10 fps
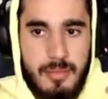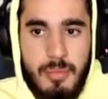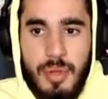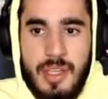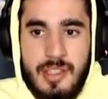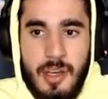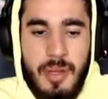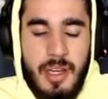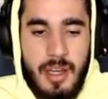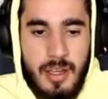Please go
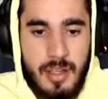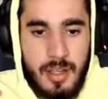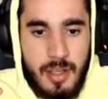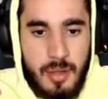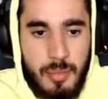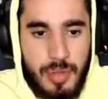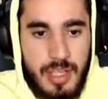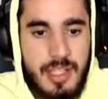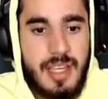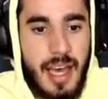Nita.
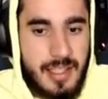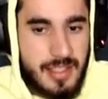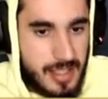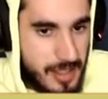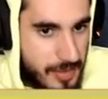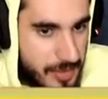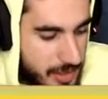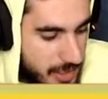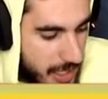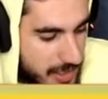Please, yes.
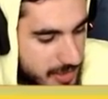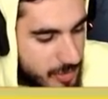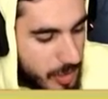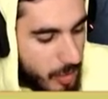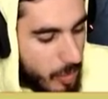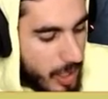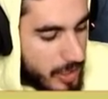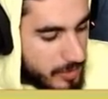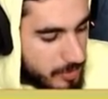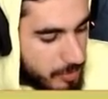Yes, this is what I want.
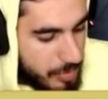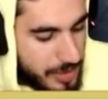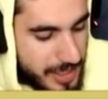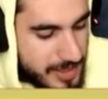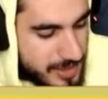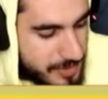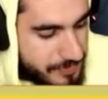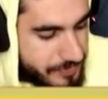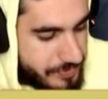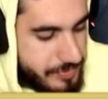Please.
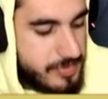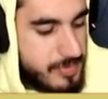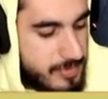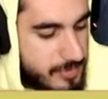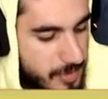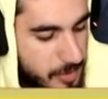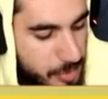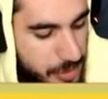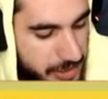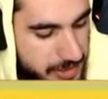
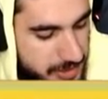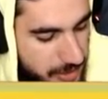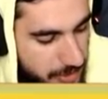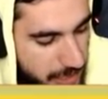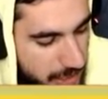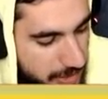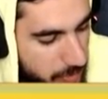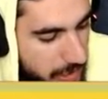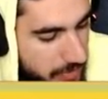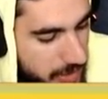Please. Okay, I think
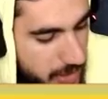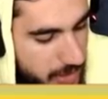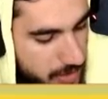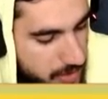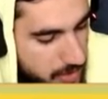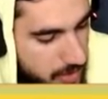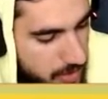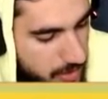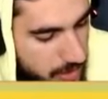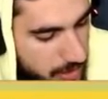we have Nita.
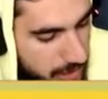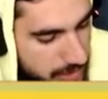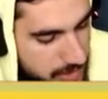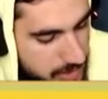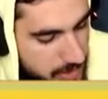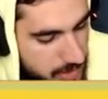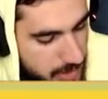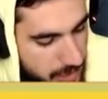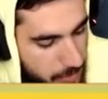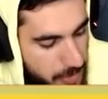Nice.
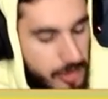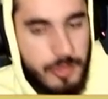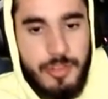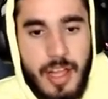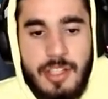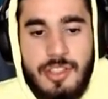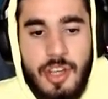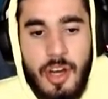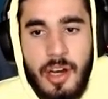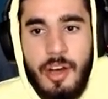I'm gonna flash
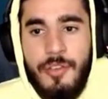Tara.